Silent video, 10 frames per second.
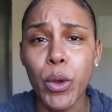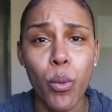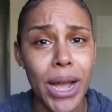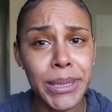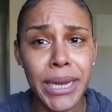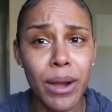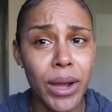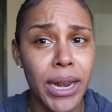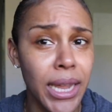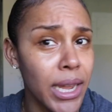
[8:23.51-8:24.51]
Watch out,
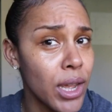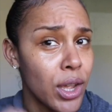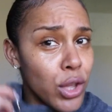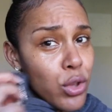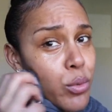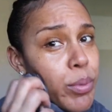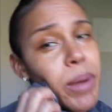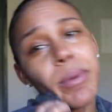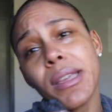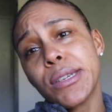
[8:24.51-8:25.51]
honey. You
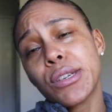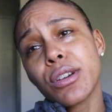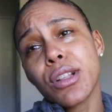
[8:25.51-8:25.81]
bump against your